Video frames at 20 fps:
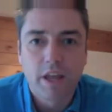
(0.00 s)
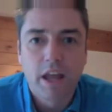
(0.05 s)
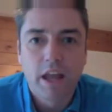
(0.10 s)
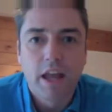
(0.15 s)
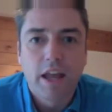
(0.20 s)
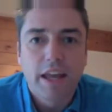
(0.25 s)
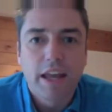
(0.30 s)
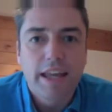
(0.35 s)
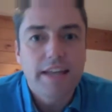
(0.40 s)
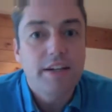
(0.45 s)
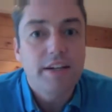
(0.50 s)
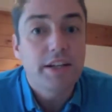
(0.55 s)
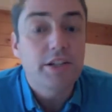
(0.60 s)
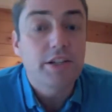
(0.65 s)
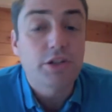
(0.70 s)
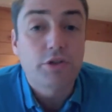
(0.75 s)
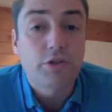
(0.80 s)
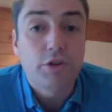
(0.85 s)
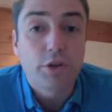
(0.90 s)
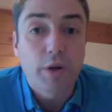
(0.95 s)
He and his
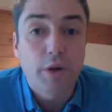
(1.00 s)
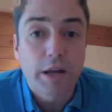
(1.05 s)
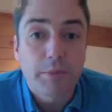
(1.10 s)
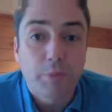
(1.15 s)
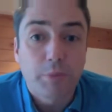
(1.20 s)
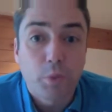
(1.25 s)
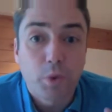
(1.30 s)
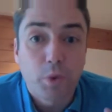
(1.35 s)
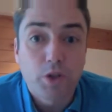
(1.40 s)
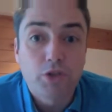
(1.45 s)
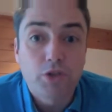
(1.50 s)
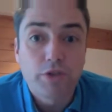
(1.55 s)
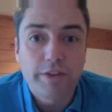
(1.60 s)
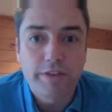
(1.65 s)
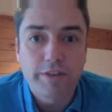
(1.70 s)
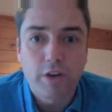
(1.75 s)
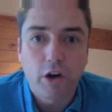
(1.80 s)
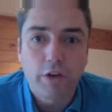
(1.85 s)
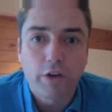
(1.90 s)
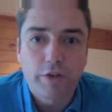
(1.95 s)
crew were
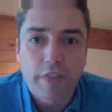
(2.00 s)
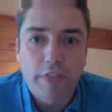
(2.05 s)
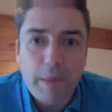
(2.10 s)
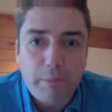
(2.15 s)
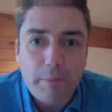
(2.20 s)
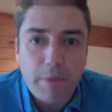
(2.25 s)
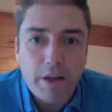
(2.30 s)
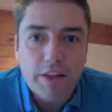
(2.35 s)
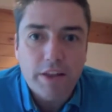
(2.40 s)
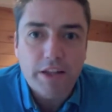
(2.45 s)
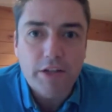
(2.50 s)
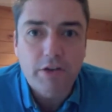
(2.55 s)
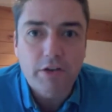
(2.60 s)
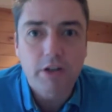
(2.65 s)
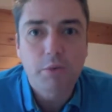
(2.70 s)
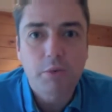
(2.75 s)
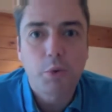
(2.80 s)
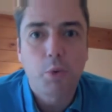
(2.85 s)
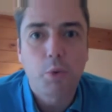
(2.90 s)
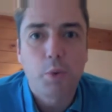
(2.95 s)
driven off then by the
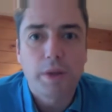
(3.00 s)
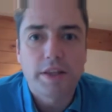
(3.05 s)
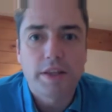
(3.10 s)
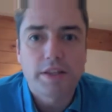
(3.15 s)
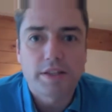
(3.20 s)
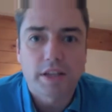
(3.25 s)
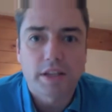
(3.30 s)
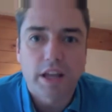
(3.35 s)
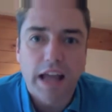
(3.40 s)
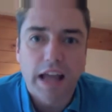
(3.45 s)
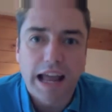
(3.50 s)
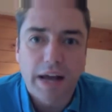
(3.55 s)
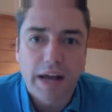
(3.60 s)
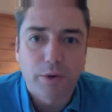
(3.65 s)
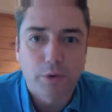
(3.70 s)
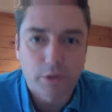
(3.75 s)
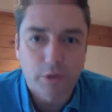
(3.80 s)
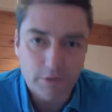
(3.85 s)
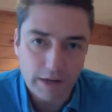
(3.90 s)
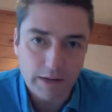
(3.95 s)
incredible winds that
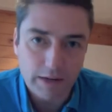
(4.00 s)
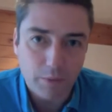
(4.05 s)
howl around